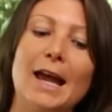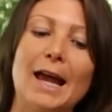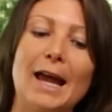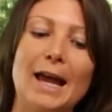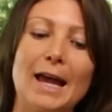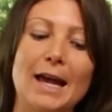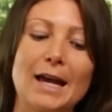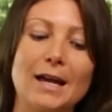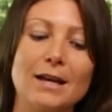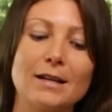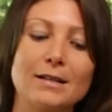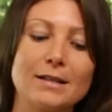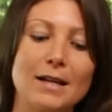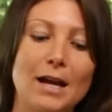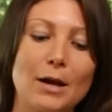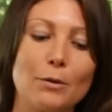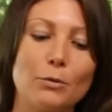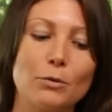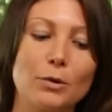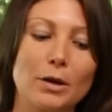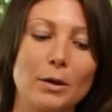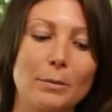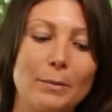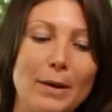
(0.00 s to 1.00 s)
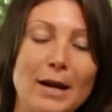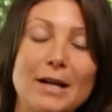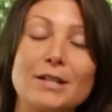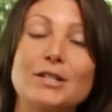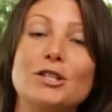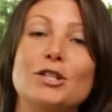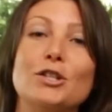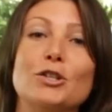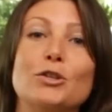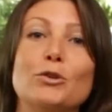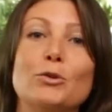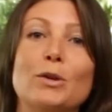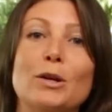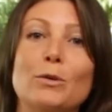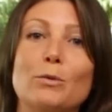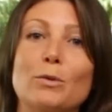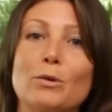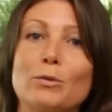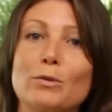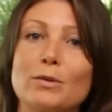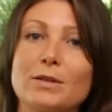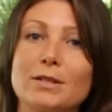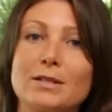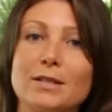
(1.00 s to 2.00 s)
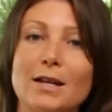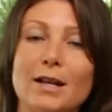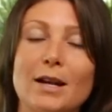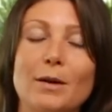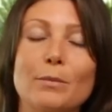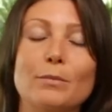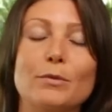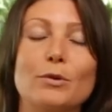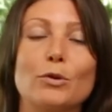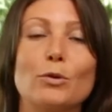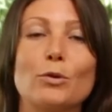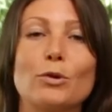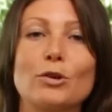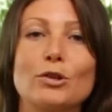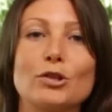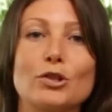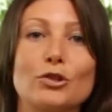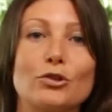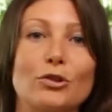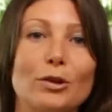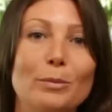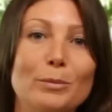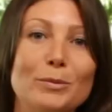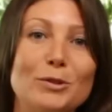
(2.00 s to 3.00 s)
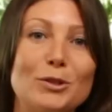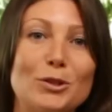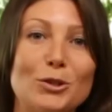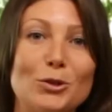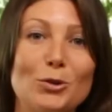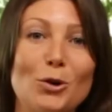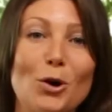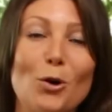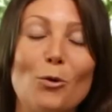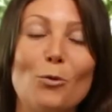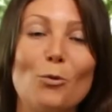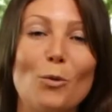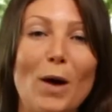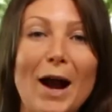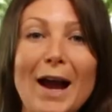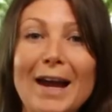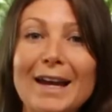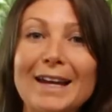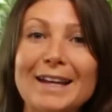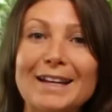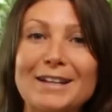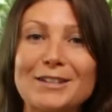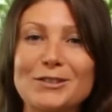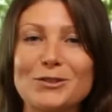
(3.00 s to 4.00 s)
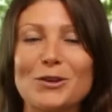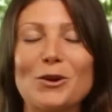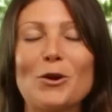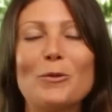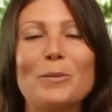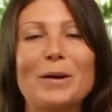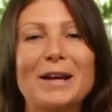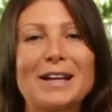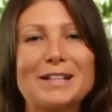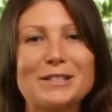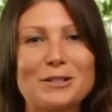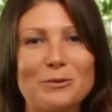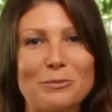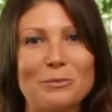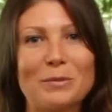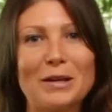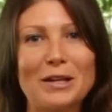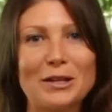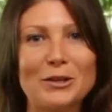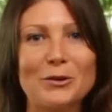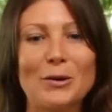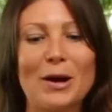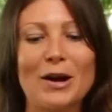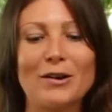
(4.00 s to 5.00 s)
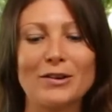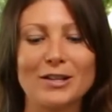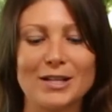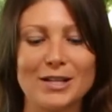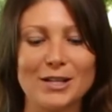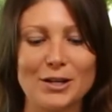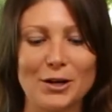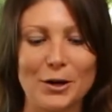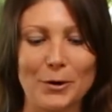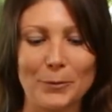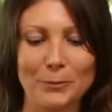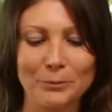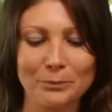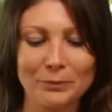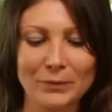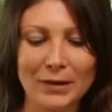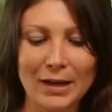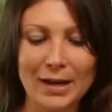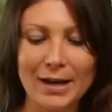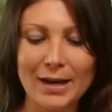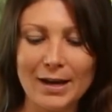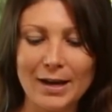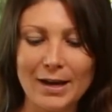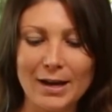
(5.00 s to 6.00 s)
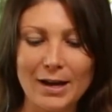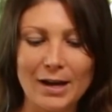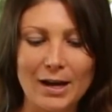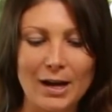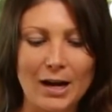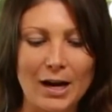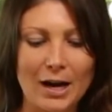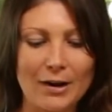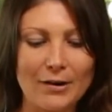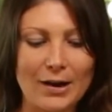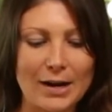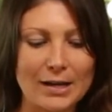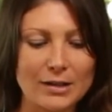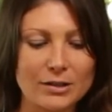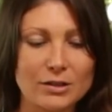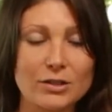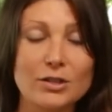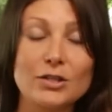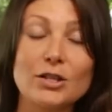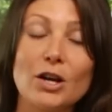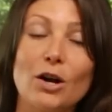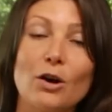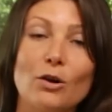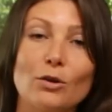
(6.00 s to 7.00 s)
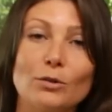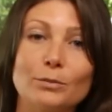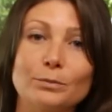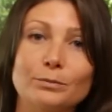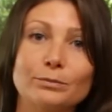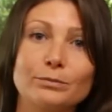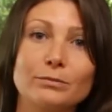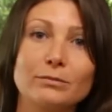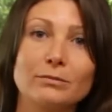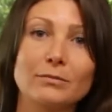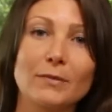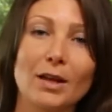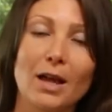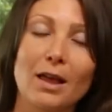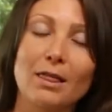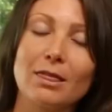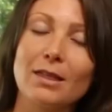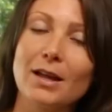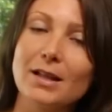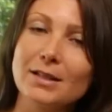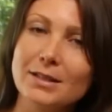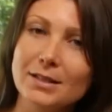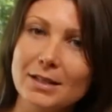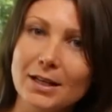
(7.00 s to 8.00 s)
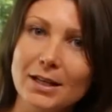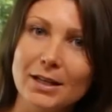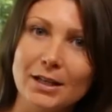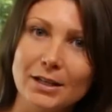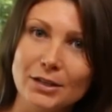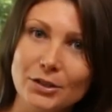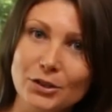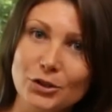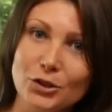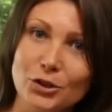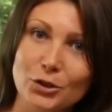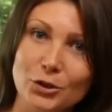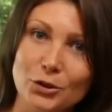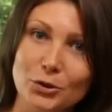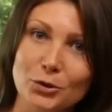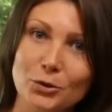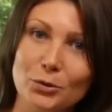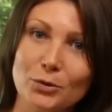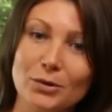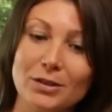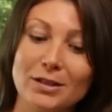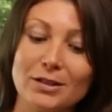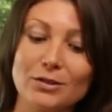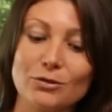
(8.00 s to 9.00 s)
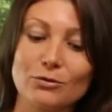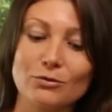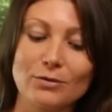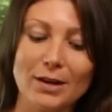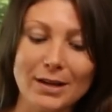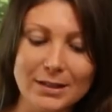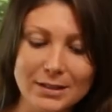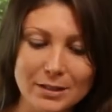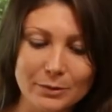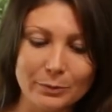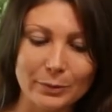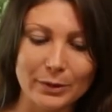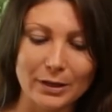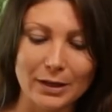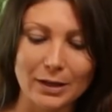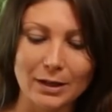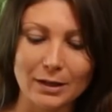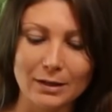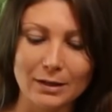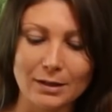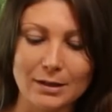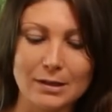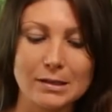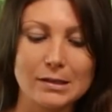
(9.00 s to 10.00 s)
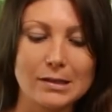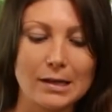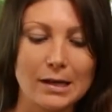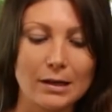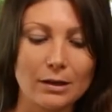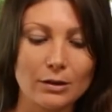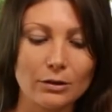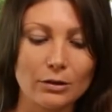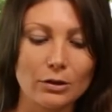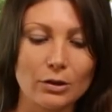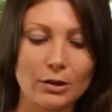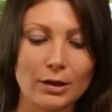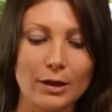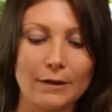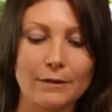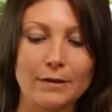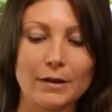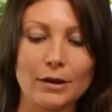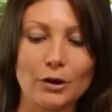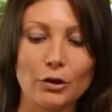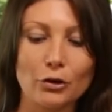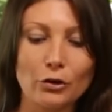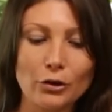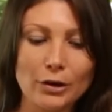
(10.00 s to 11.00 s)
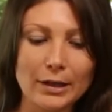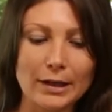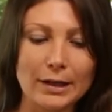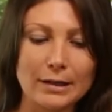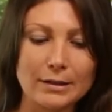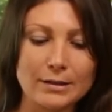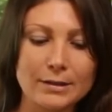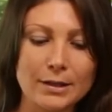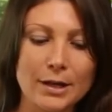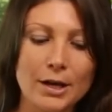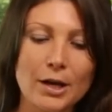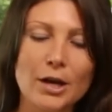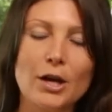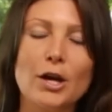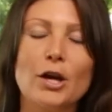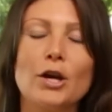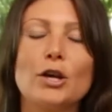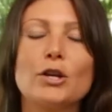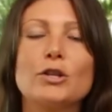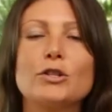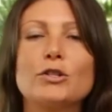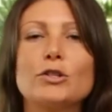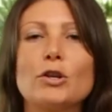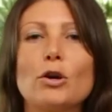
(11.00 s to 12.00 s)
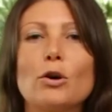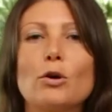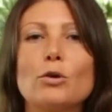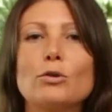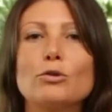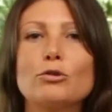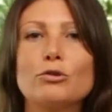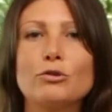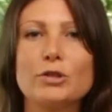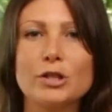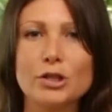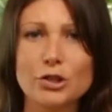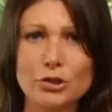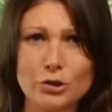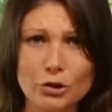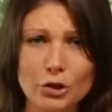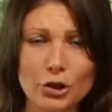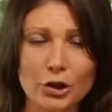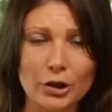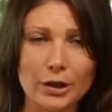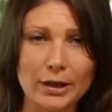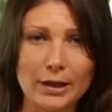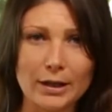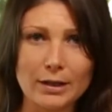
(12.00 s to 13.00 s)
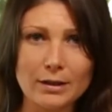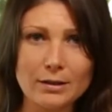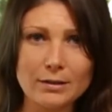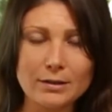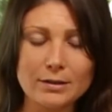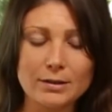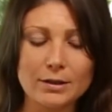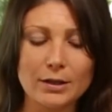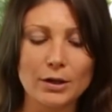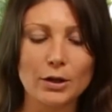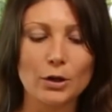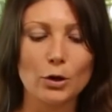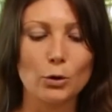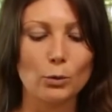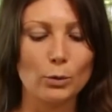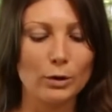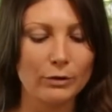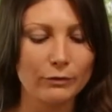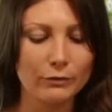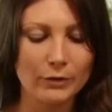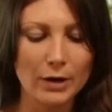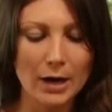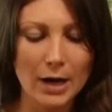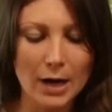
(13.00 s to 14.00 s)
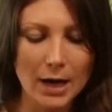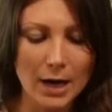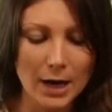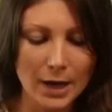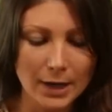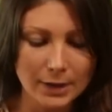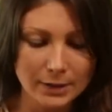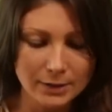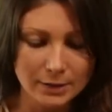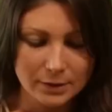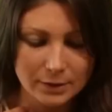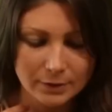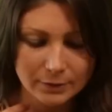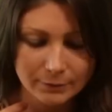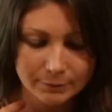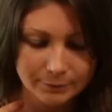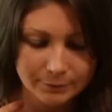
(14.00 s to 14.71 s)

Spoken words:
and I will get back to you and we will set up your trip to Hawaii. So I hope I get to meet you out here. All right, so let's get into this recipe and take a look at the ingredients. So traditional cookies, we've got